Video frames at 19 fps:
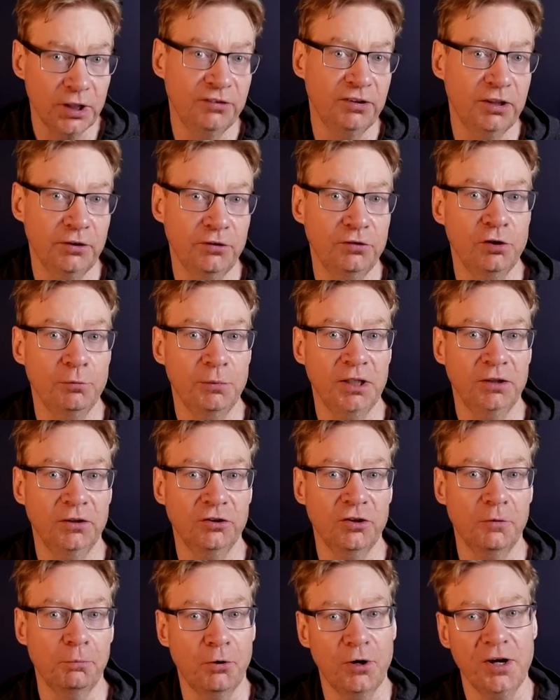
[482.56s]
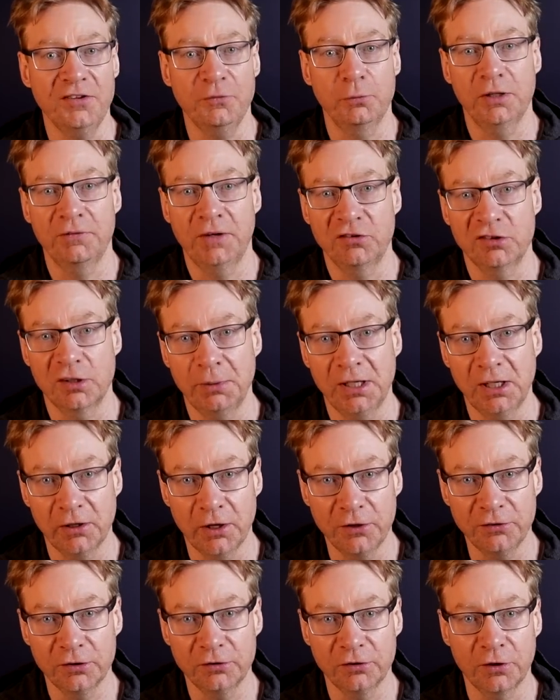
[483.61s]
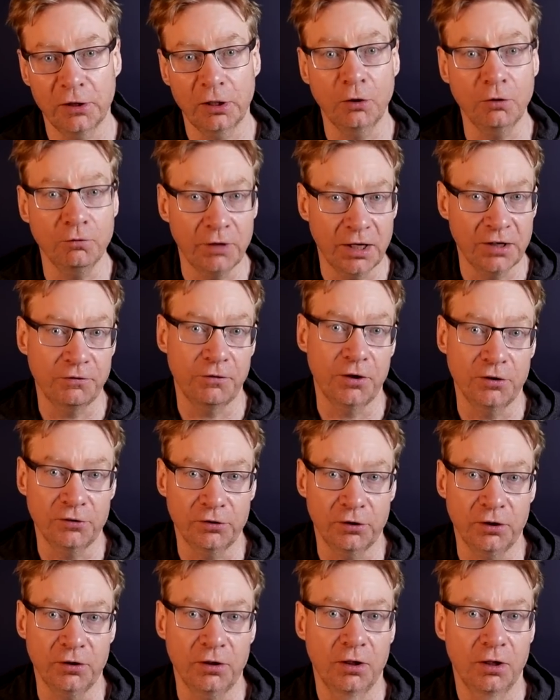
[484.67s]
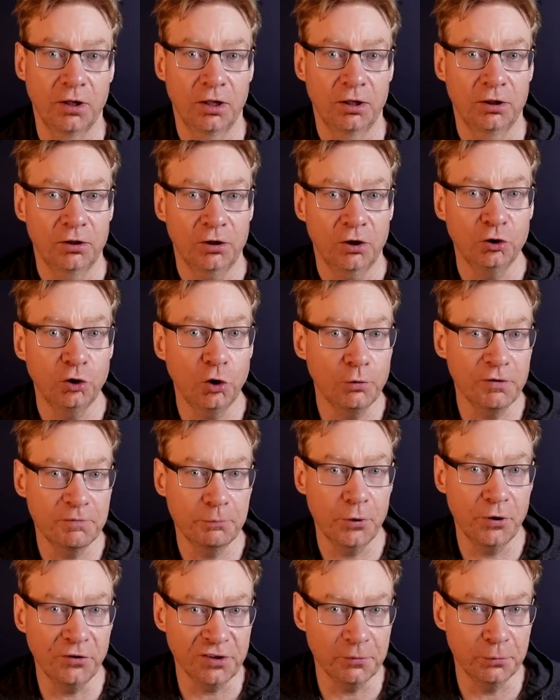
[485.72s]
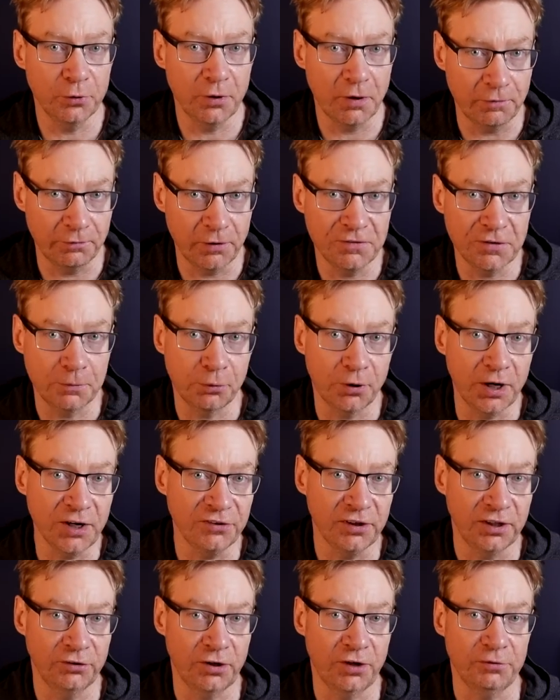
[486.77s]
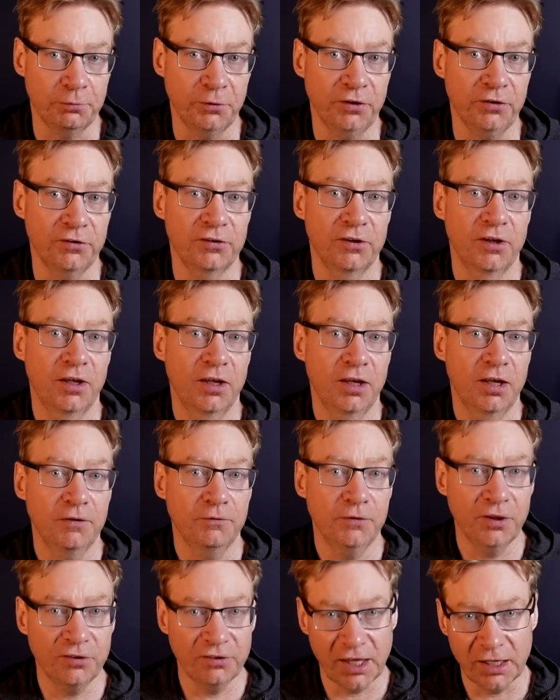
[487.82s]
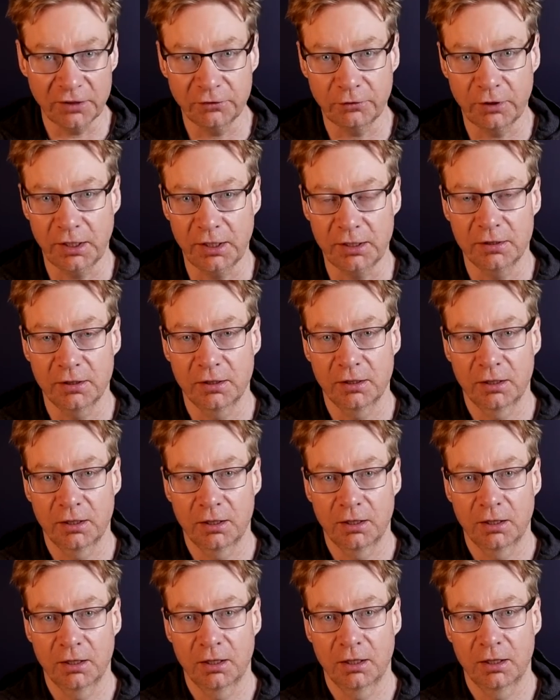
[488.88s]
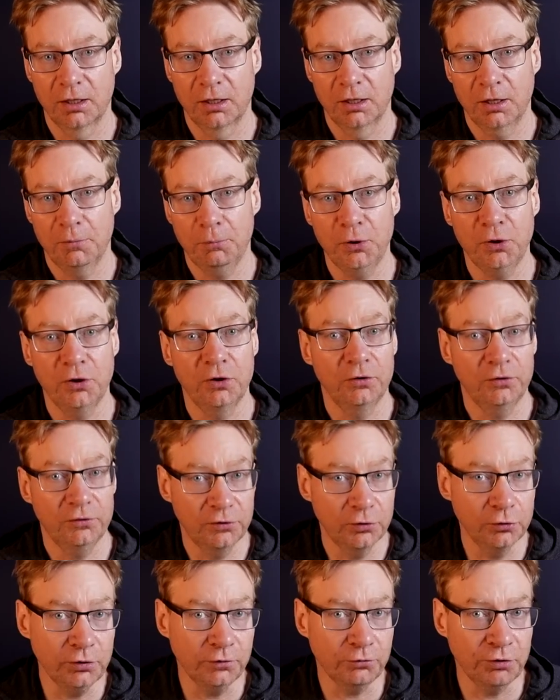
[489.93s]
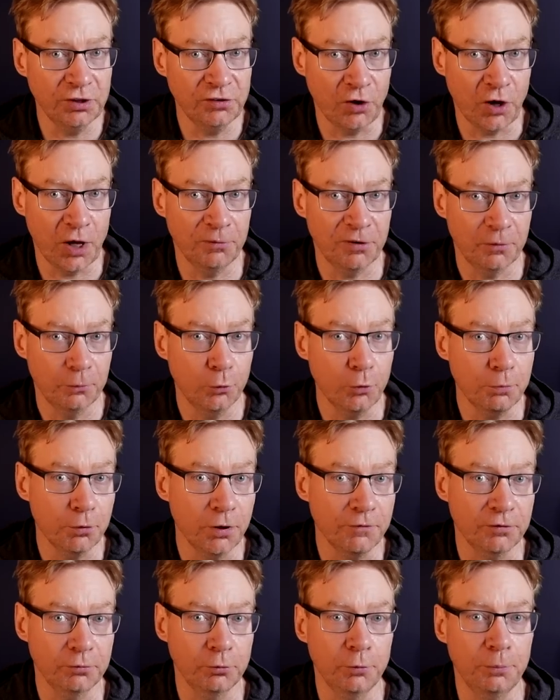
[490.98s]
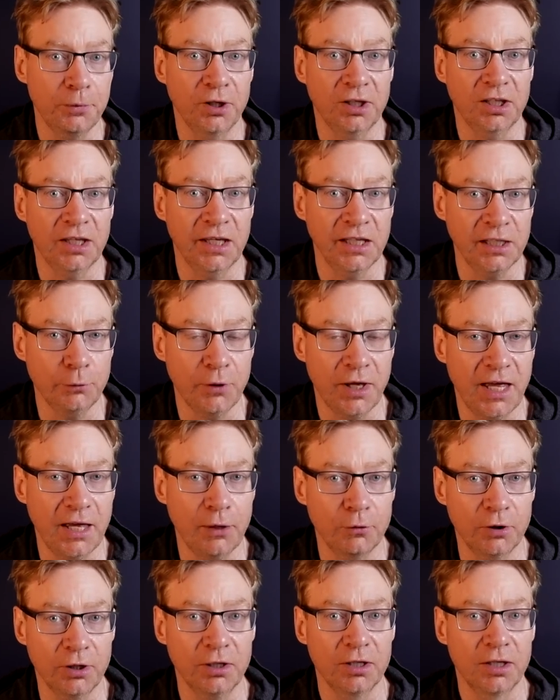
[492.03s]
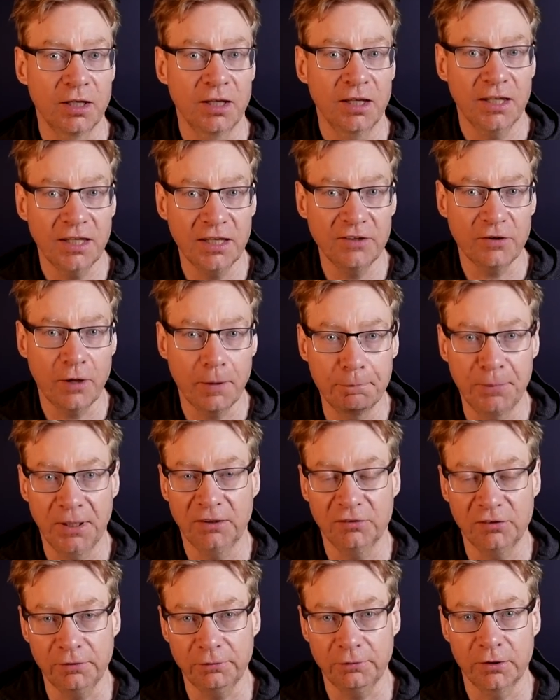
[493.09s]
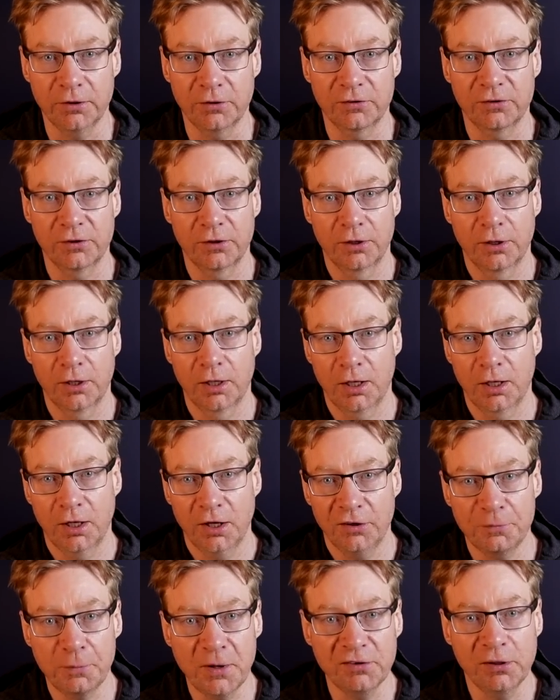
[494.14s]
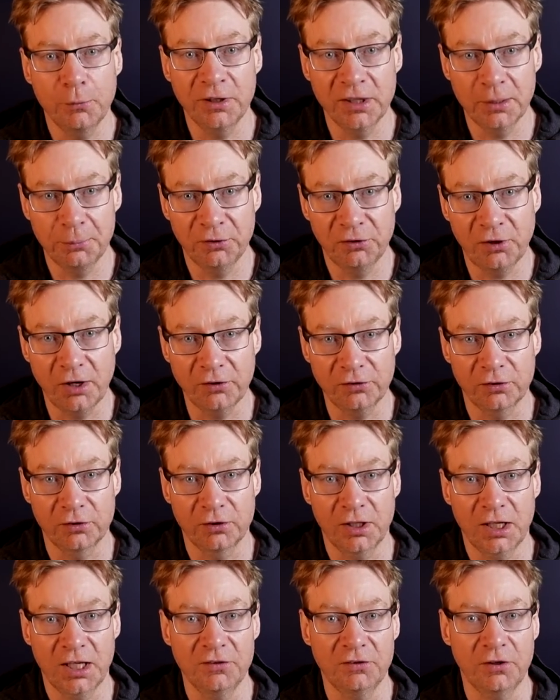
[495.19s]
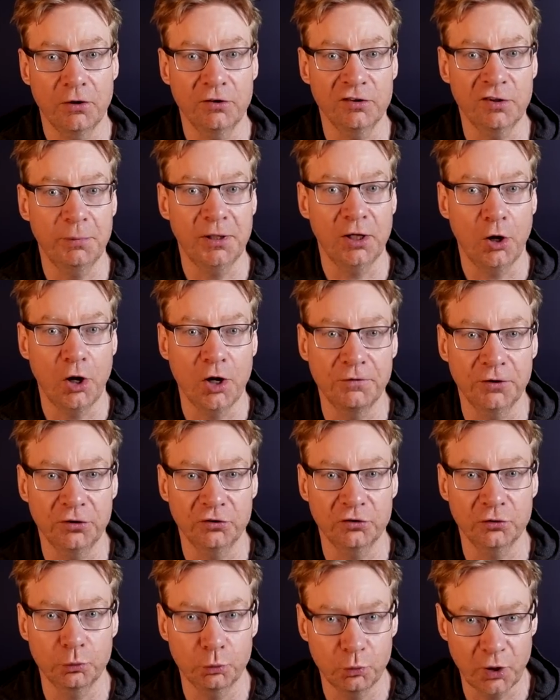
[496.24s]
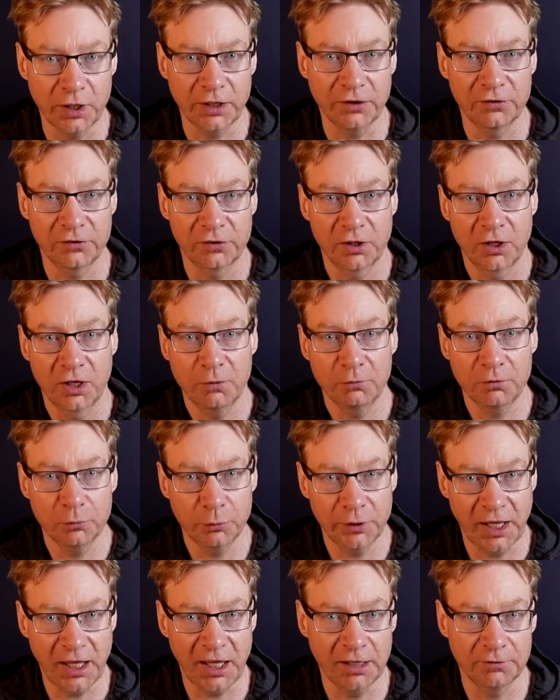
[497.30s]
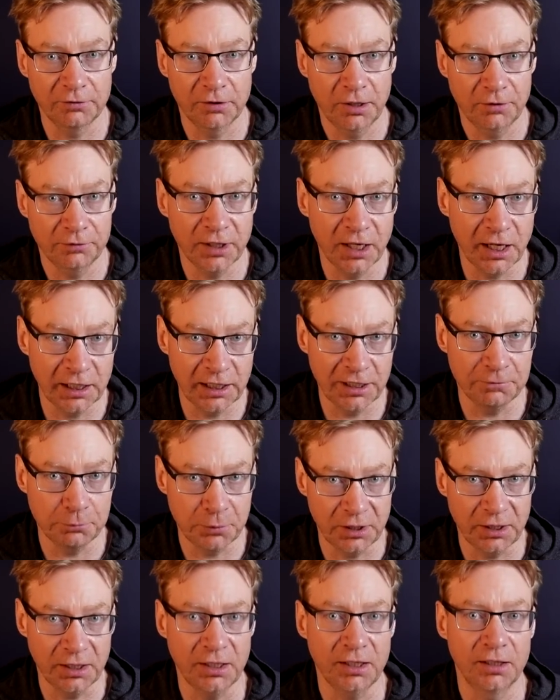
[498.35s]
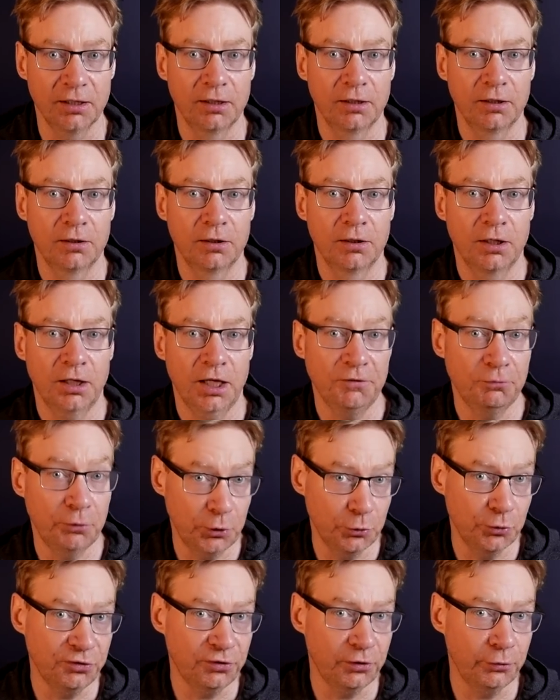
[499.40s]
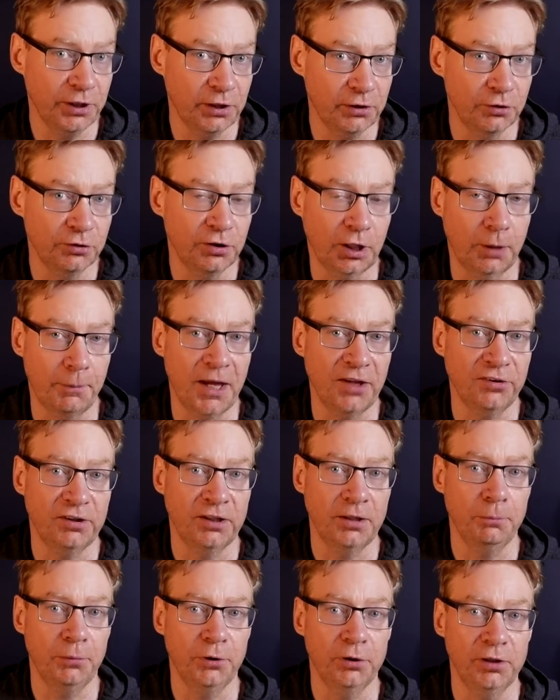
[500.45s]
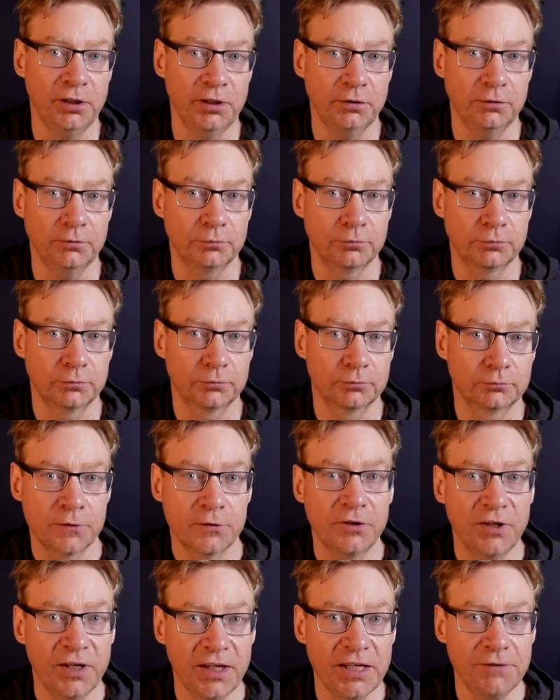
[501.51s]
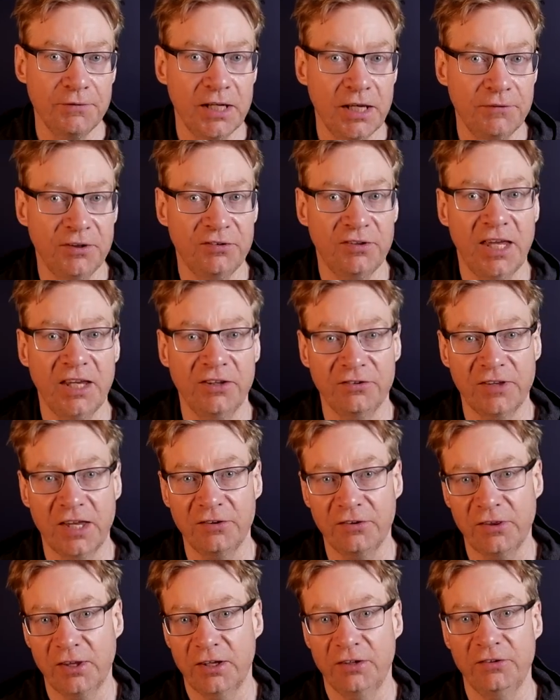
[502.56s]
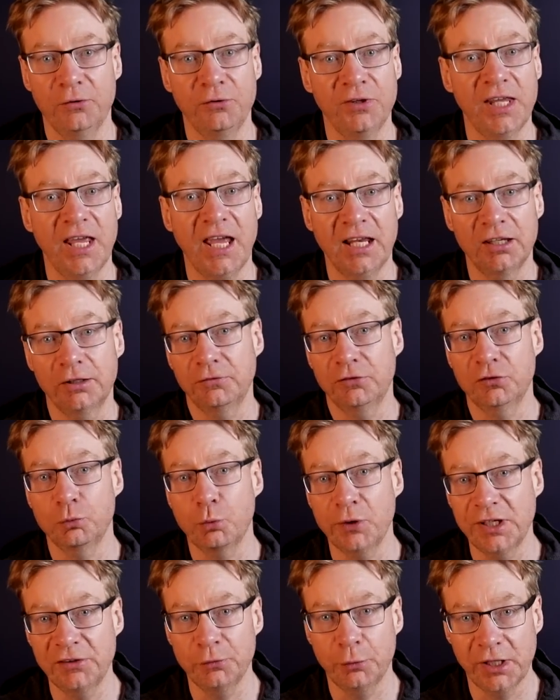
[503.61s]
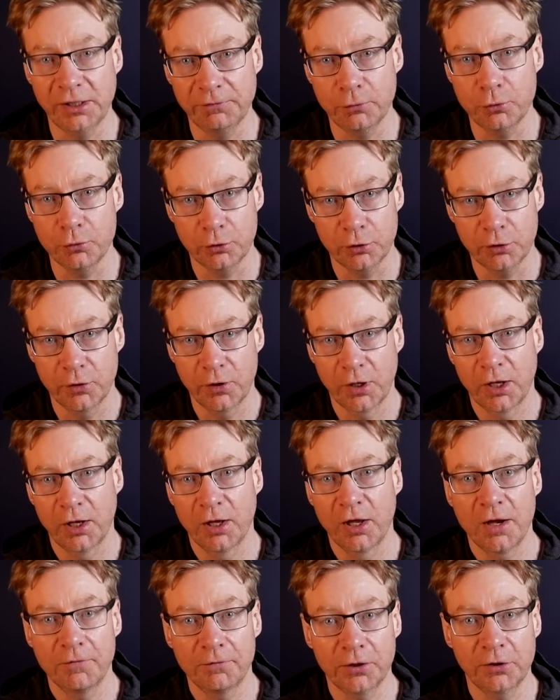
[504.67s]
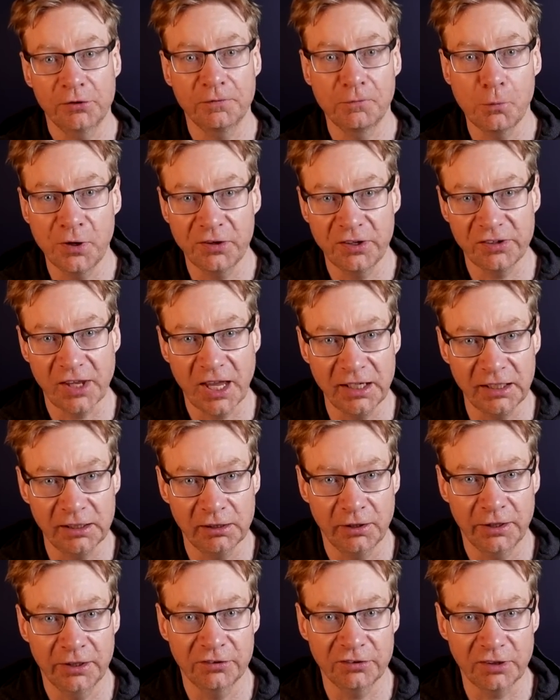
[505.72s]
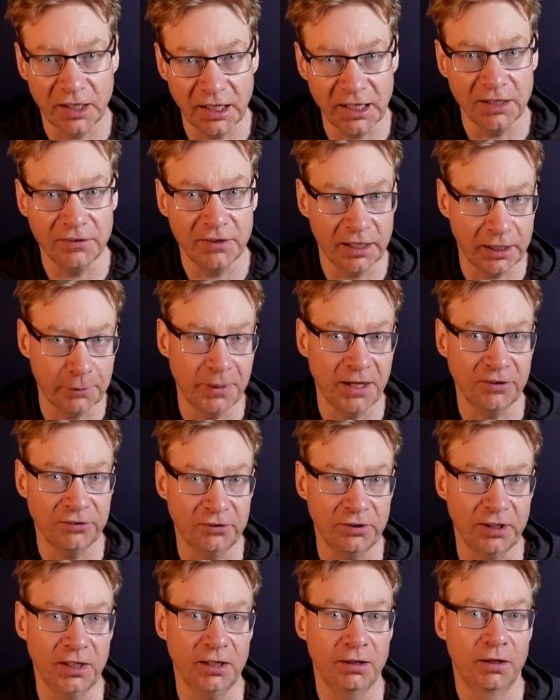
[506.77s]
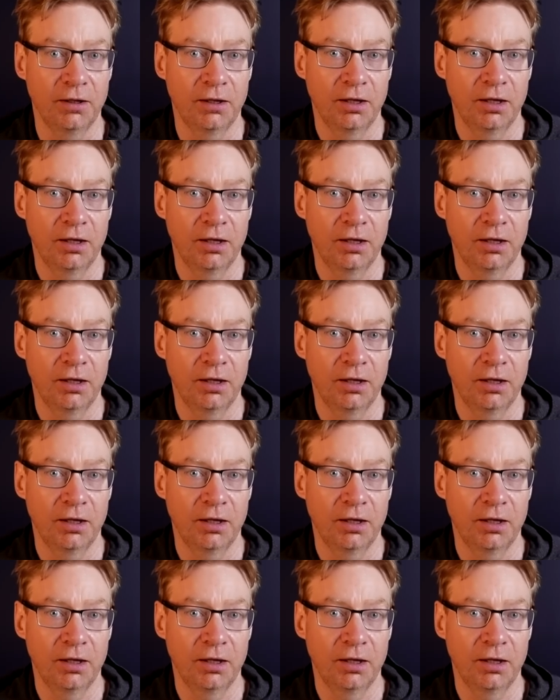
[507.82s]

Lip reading: is it assuming that the price will eventually be closer to the long-range version, along with possible further price adjustments for the tax credit. But 2 to 3 times more profitable per kilowatt hour is a big difference, especially when the production is going to be over twice what we have for LFP, if we also include the capacity in Berlin. And even if it takes Tesla until the end of 2024 for those 4680 lines to hit their capacity,